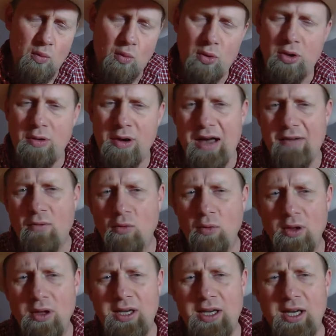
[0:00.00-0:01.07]
you have a
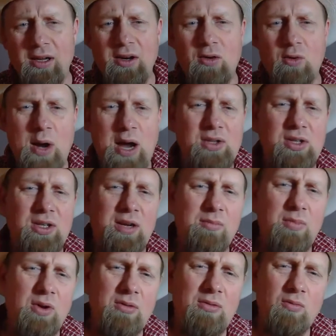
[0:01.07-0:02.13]
really killer question
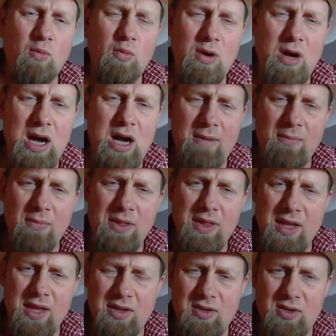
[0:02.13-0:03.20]
about
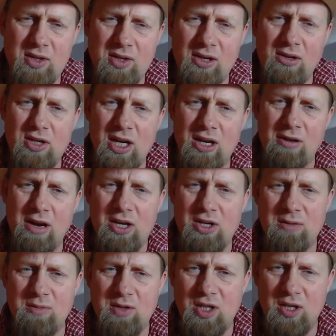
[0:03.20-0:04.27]
that the senior
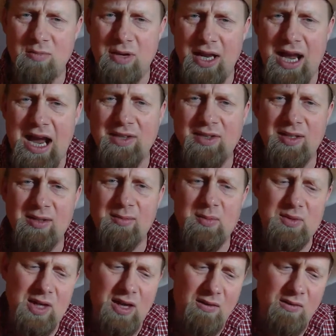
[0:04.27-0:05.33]
generation should be asking
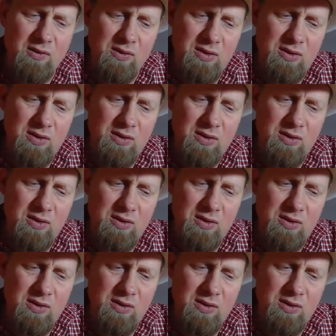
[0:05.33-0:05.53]
themselves.